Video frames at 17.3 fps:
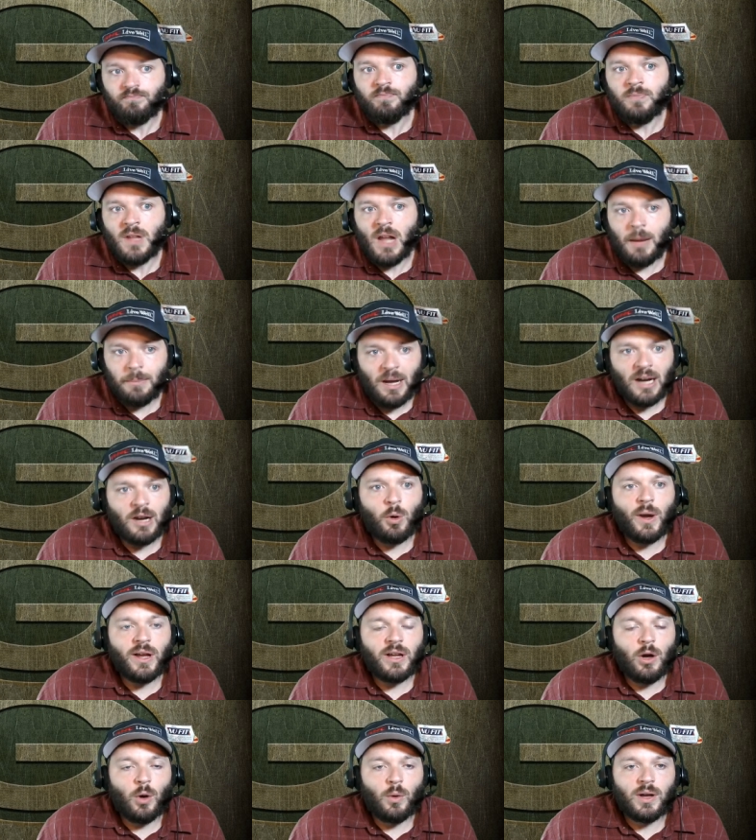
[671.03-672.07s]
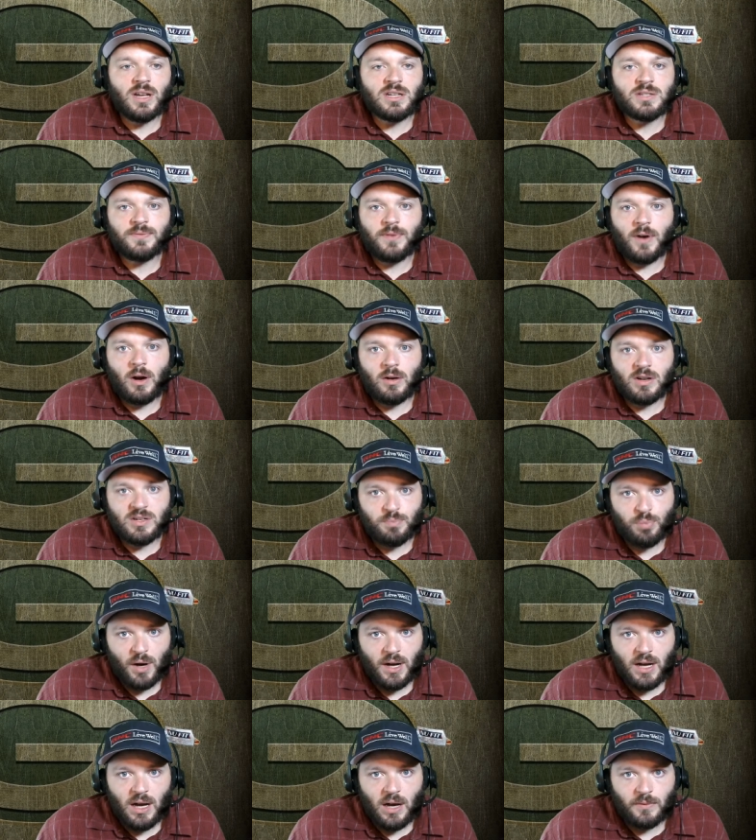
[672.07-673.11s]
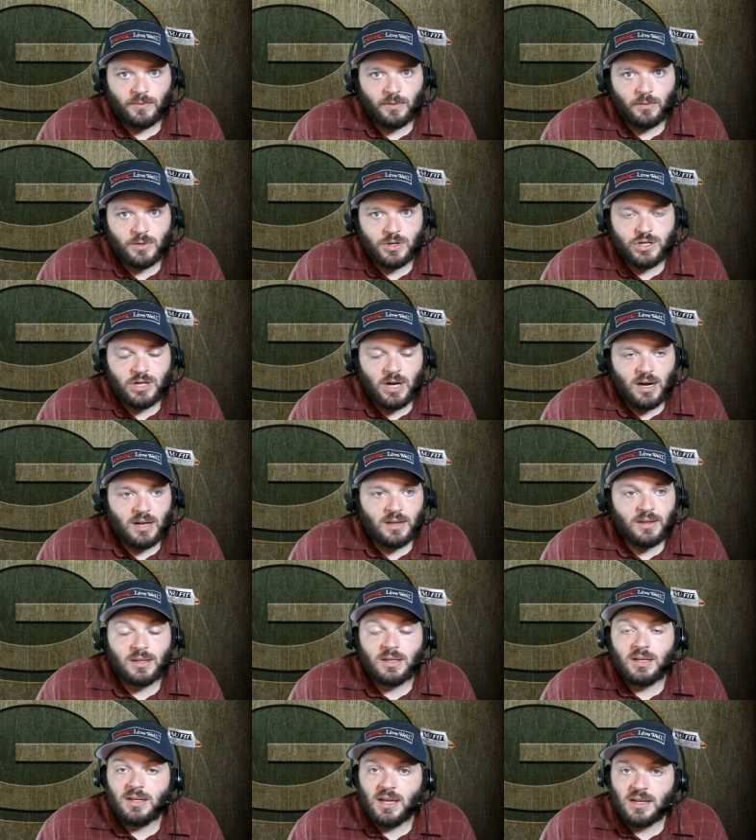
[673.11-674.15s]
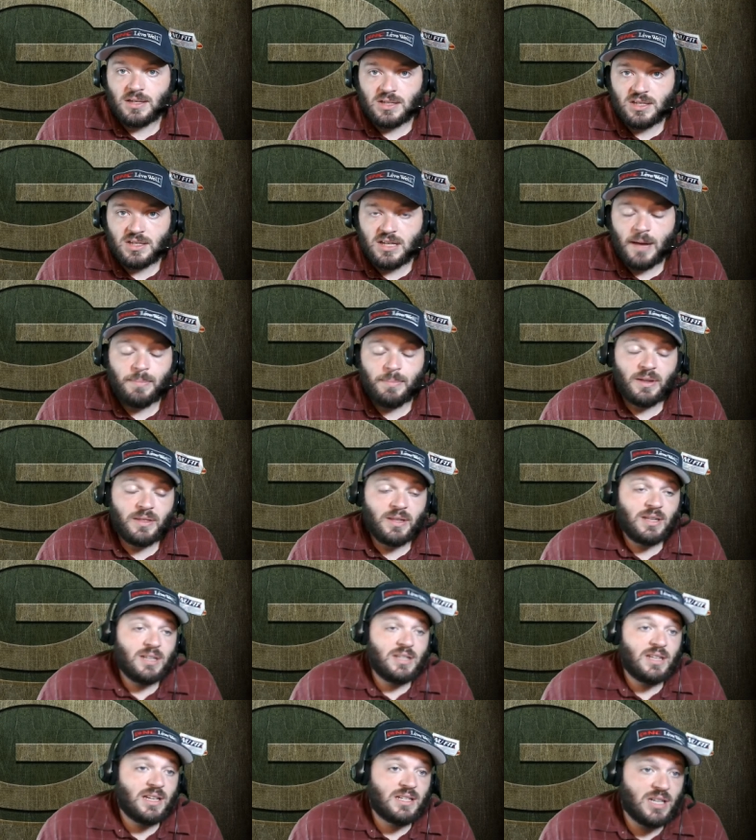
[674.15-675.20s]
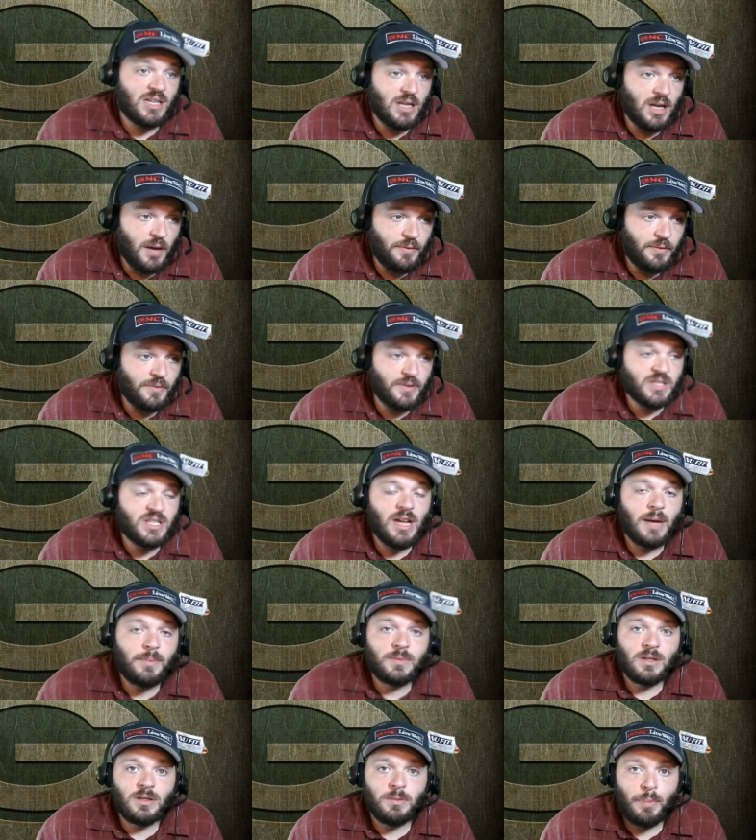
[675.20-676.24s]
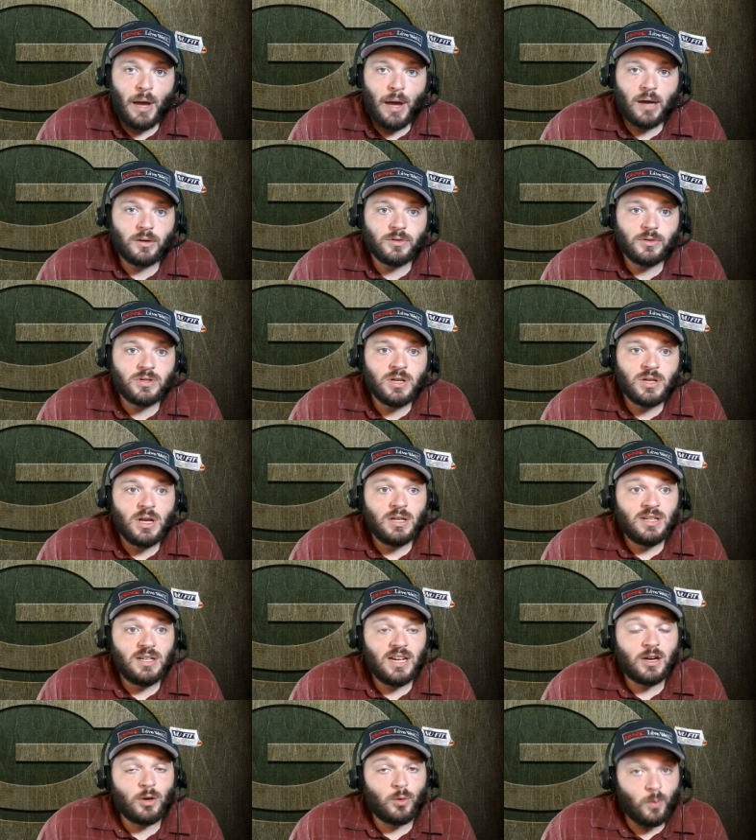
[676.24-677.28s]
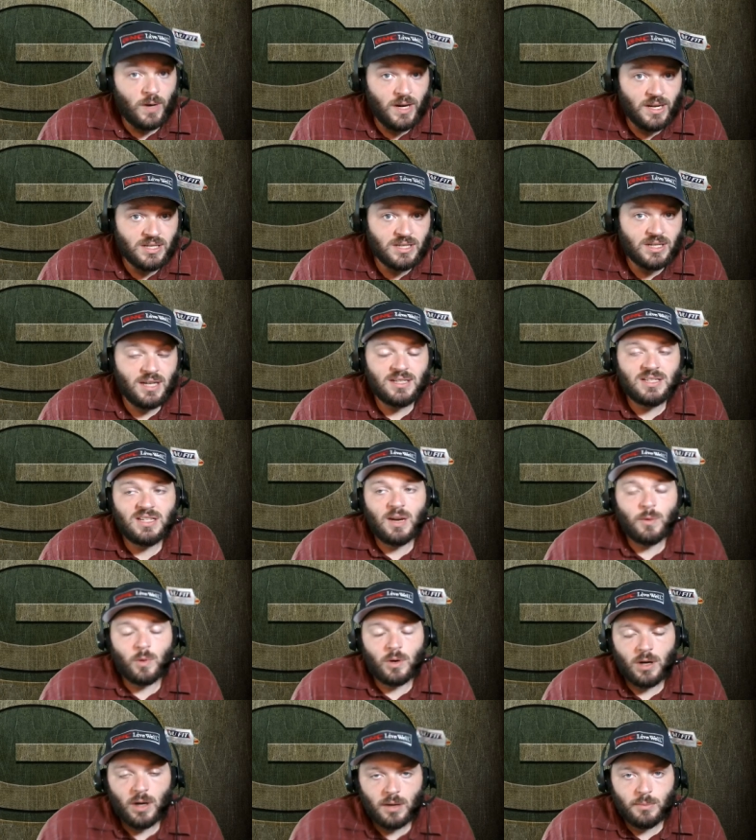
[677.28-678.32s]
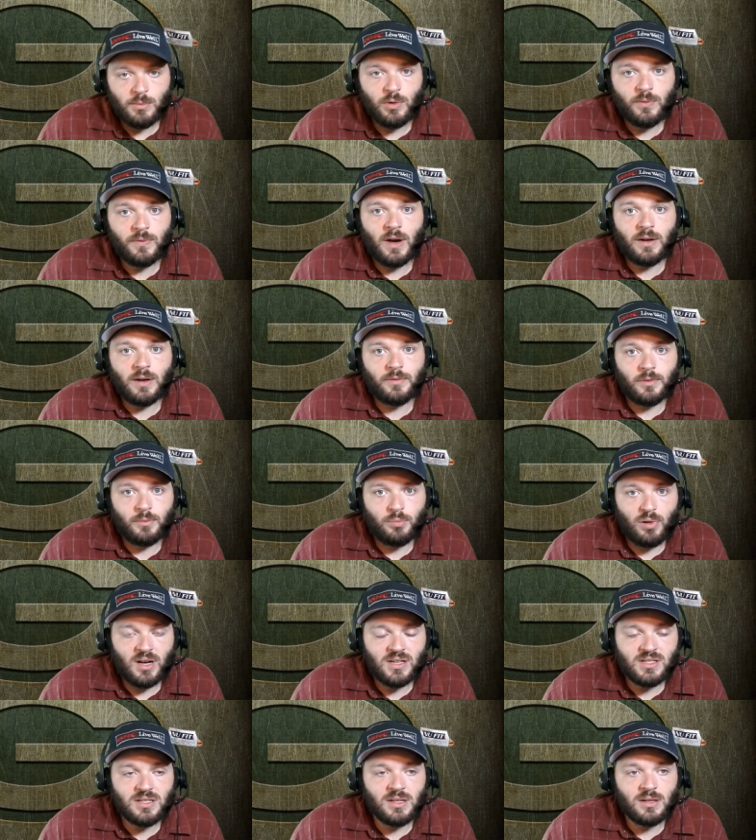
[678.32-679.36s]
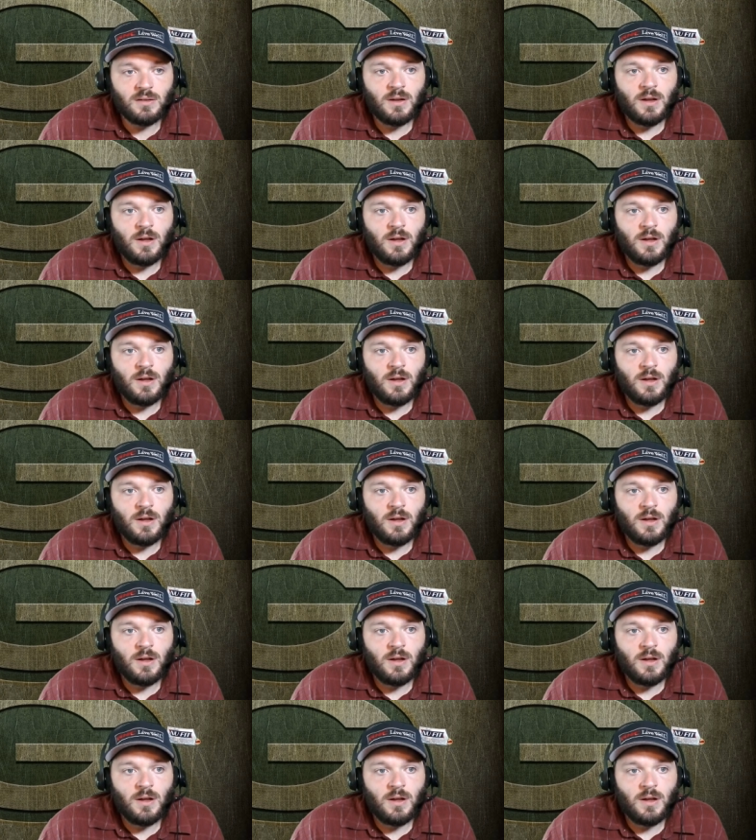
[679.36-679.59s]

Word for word: I'm not quite going as far as breakout for Rashan. I think he takes a step. I think he takes enough of a step that the Packers take a risk and say, we're going to move on from Preston